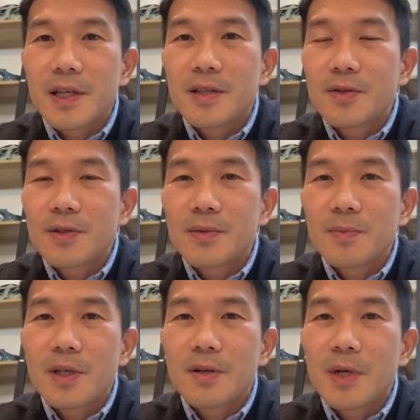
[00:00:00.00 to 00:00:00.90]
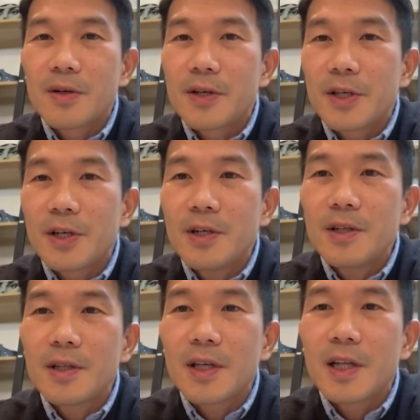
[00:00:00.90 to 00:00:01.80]
That took me about a
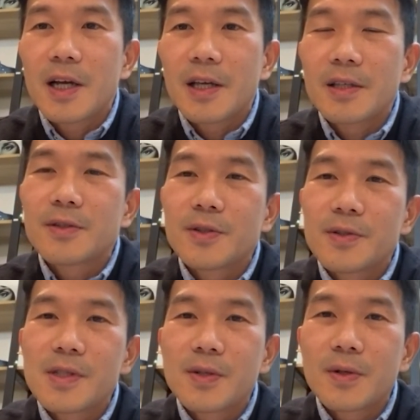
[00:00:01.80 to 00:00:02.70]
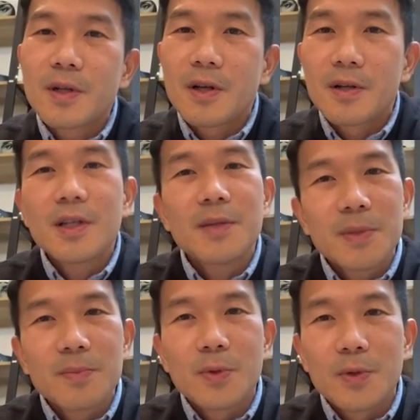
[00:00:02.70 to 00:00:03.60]
year. Then I could score a little
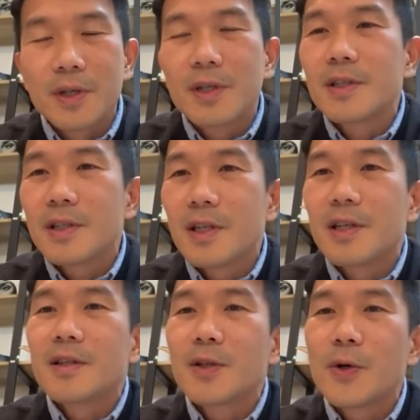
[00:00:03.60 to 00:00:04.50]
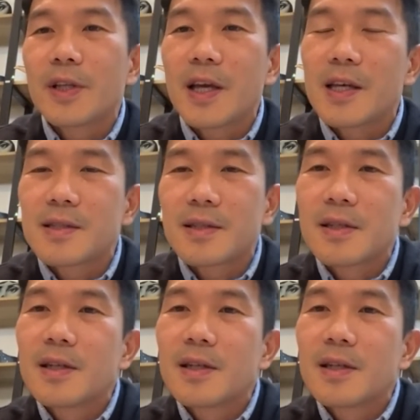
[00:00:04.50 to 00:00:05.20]
bit more in the TOEIC test.